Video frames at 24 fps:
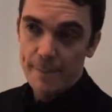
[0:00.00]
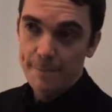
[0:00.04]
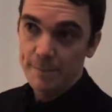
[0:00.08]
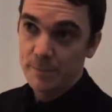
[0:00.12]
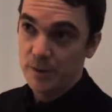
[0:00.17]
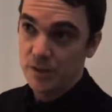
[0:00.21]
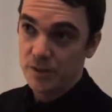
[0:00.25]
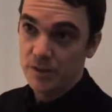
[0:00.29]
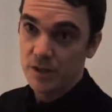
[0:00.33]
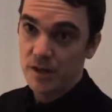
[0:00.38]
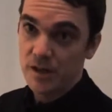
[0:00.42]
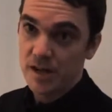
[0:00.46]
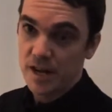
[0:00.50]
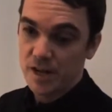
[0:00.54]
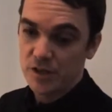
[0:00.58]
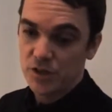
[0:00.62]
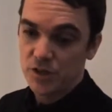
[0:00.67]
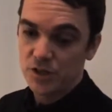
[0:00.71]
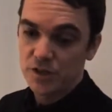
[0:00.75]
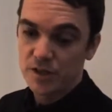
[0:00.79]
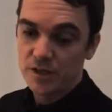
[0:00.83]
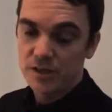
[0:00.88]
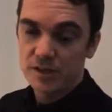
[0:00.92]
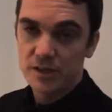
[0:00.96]
but you don't
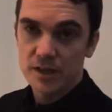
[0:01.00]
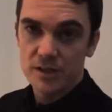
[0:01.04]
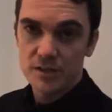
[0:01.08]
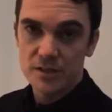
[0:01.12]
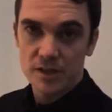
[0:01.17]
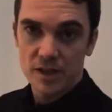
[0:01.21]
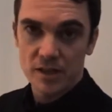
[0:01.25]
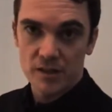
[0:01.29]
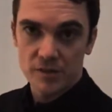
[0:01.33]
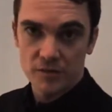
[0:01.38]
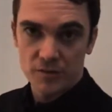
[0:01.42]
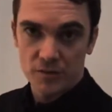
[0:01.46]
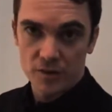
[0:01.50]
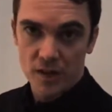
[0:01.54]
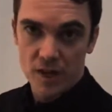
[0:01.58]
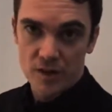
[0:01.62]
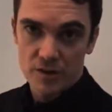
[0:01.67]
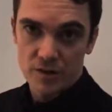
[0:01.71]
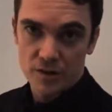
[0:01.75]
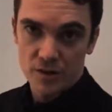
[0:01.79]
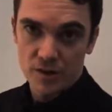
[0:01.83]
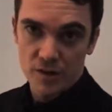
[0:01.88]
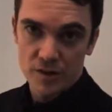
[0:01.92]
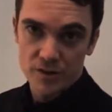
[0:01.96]
actually need that to get the full
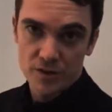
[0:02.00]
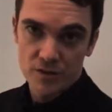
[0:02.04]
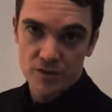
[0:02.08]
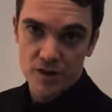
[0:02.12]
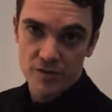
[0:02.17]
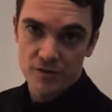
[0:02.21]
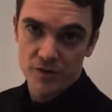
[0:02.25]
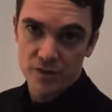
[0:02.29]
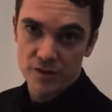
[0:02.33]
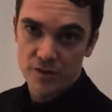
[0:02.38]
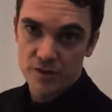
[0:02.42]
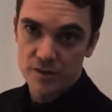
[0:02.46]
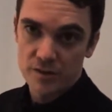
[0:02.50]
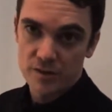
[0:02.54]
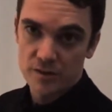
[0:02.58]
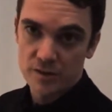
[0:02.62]
Aero Glass graphics.